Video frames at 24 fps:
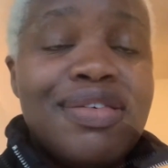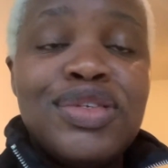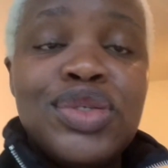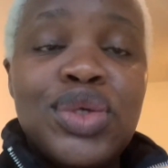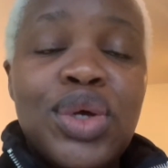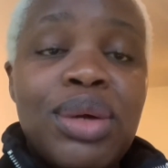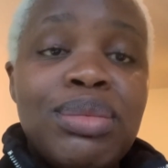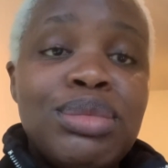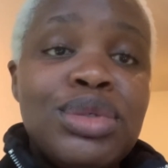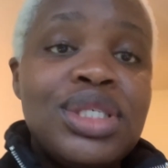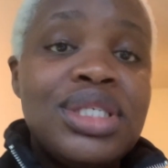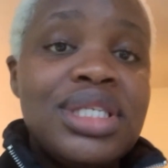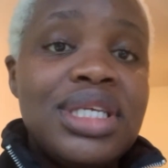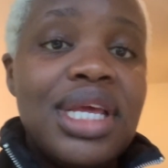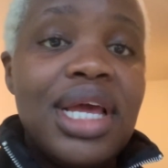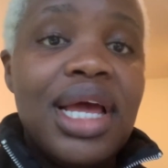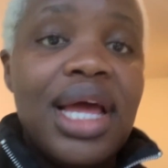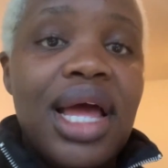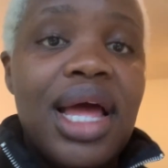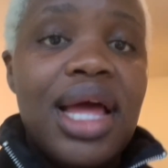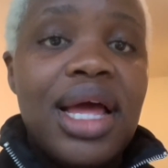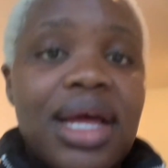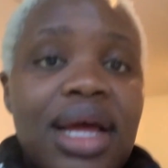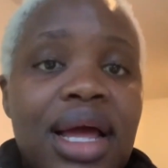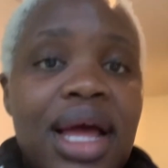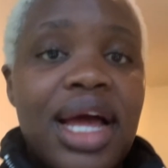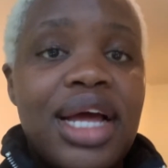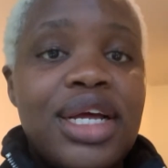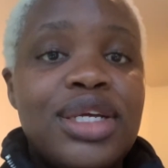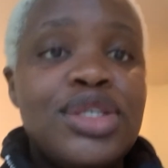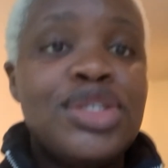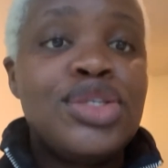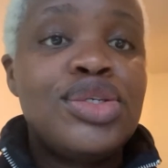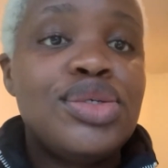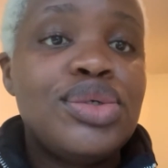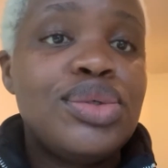So I'm just here,
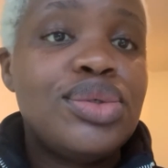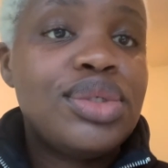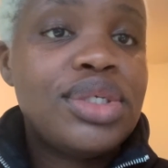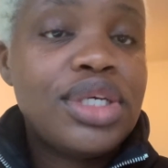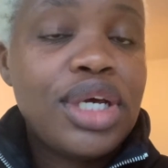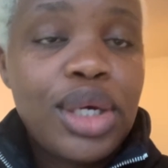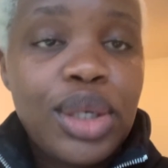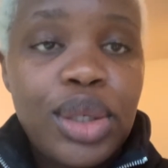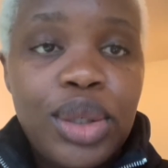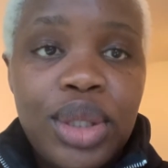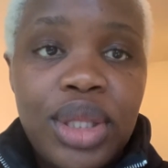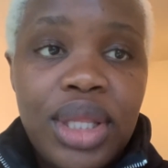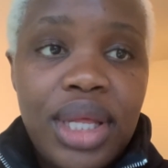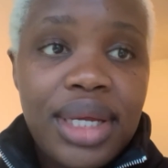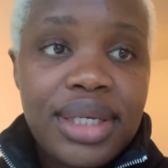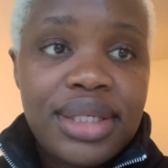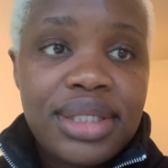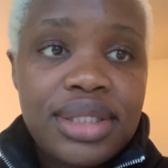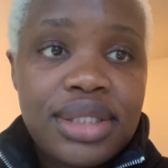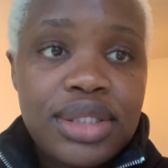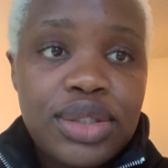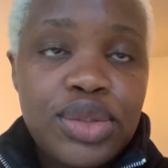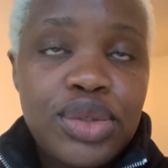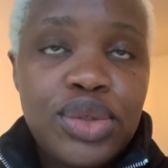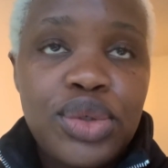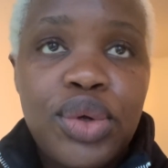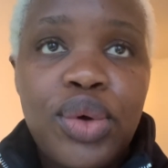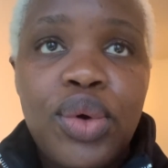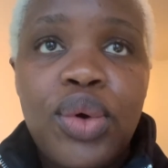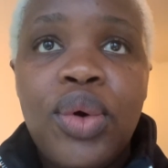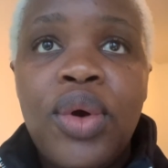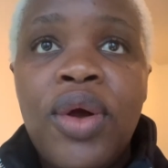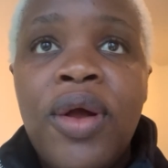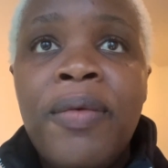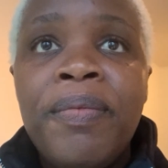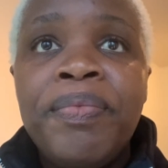guys, to tell you that, you
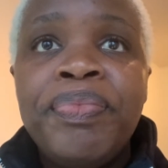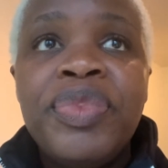know,